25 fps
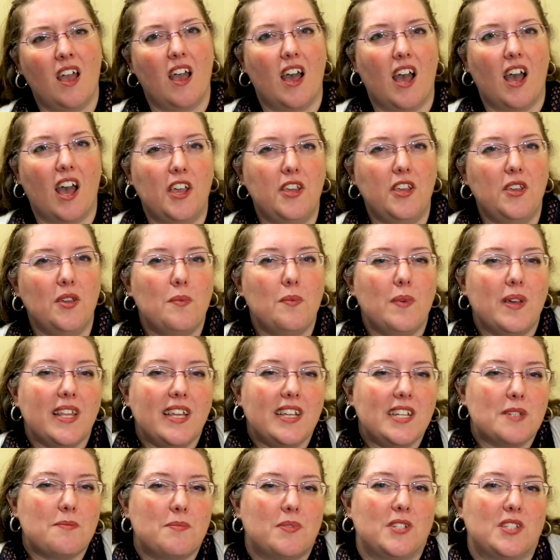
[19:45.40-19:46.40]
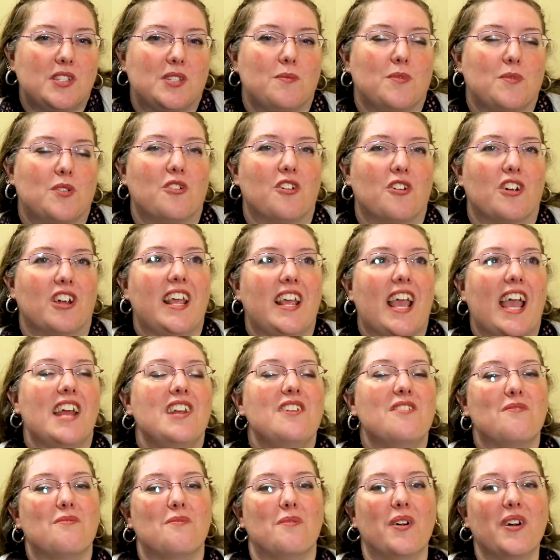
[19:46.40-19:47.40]
Are you willing to put some
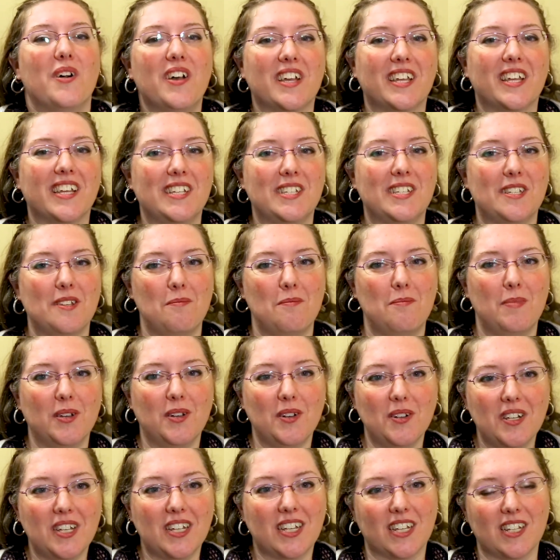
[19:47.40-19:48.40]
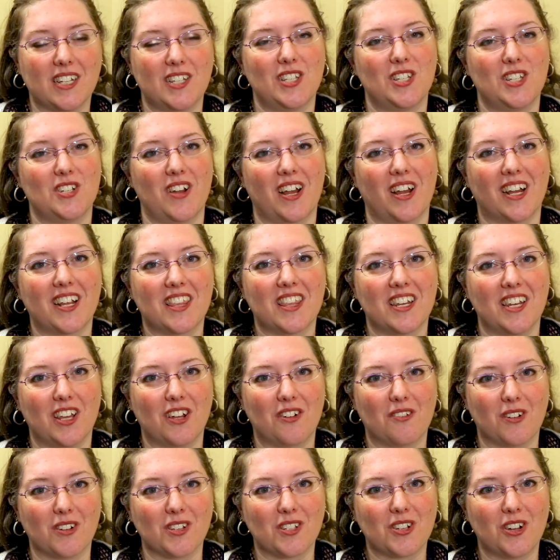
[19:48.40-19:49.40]
creative work into building and strengthening
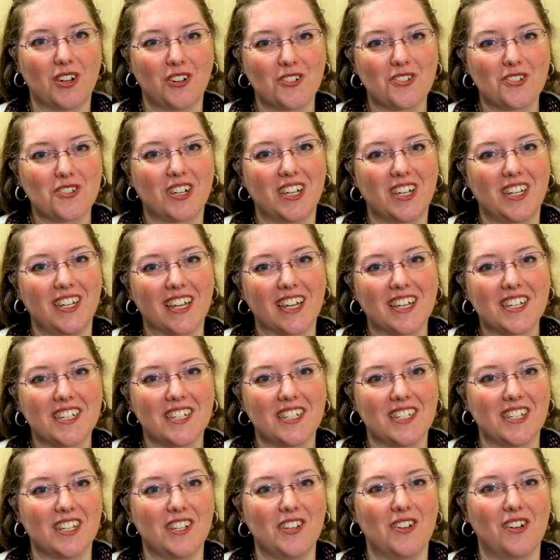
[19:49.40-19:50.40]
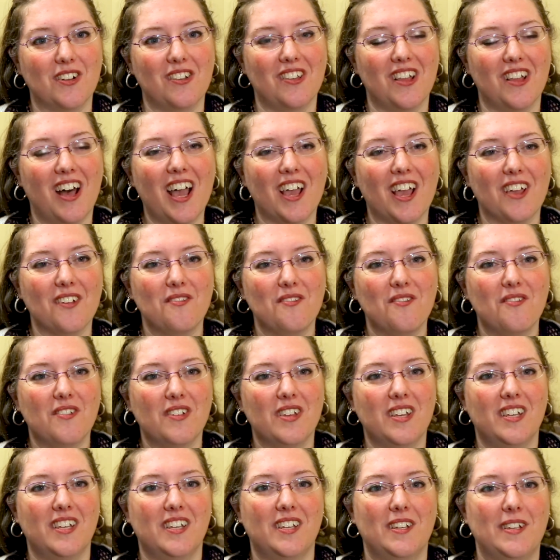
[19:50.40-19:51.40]
cross-cultural connections in your life?
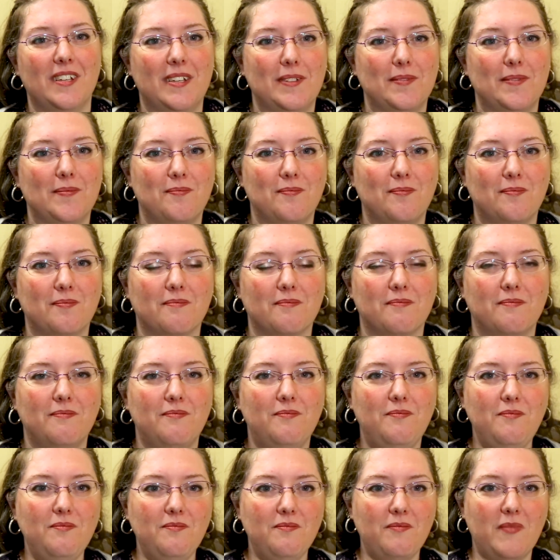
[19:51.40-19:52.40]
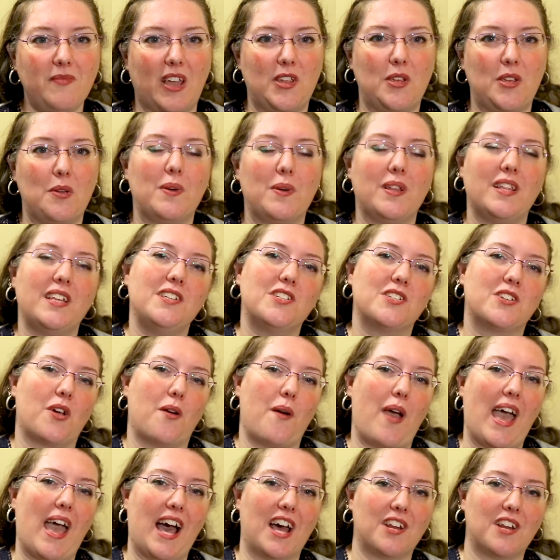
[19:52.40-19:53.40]
Are you willing to go
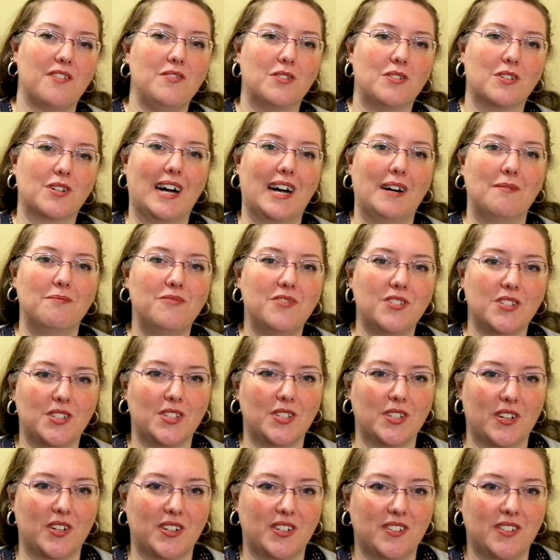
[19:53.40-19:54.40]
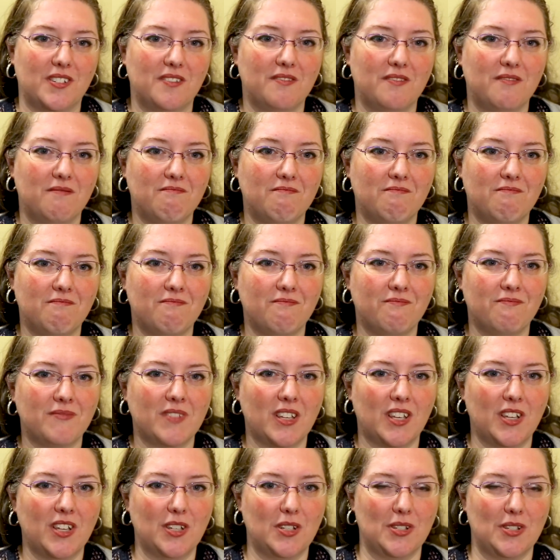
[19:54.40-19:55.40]
out of your comfort zone
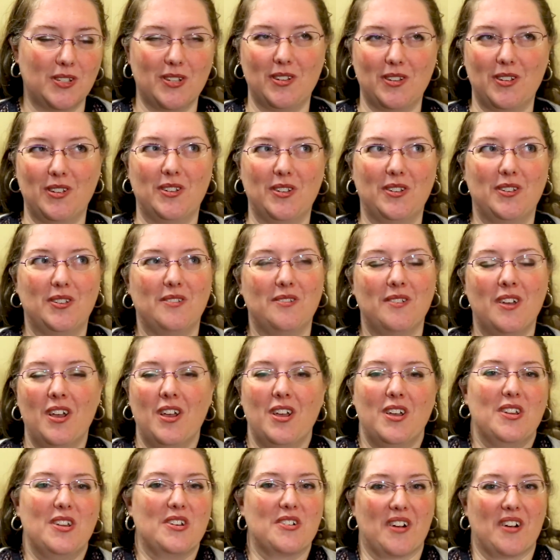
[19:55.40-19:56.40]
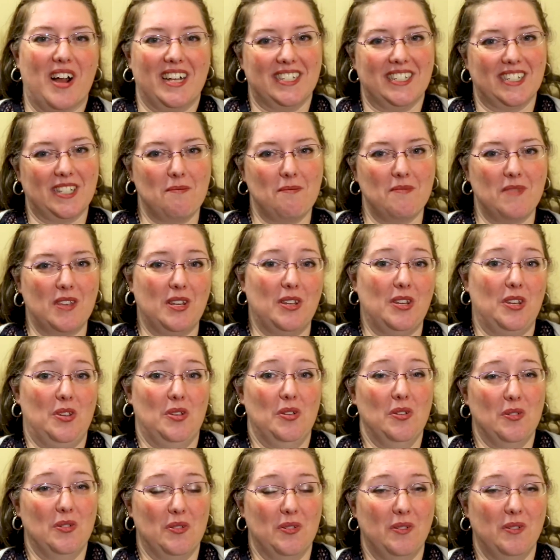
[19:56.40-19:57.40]
to try something
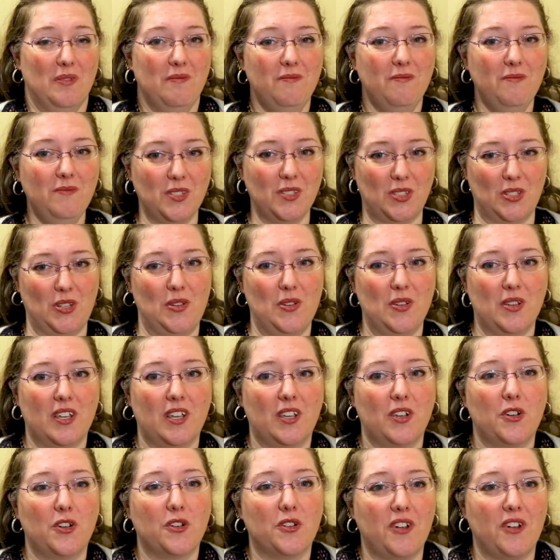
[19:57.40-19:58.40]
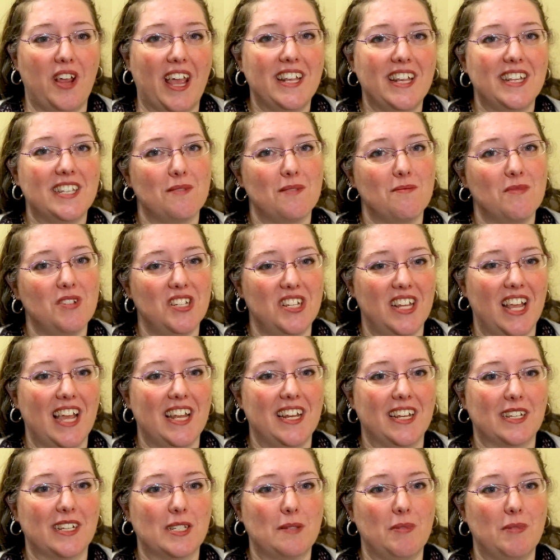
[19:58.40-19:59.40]
new so you can create some shared
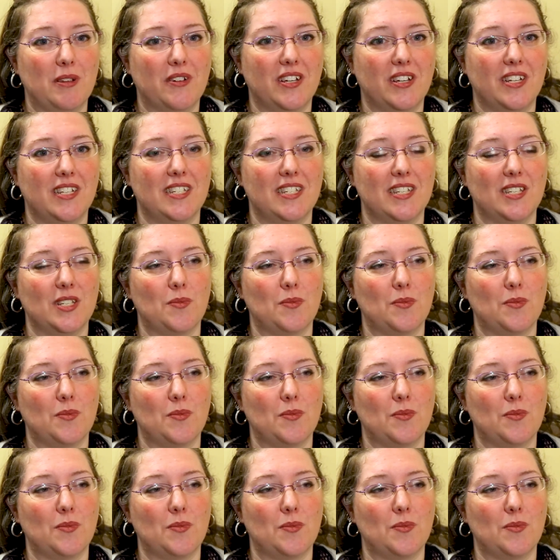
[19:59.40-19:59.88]
experiences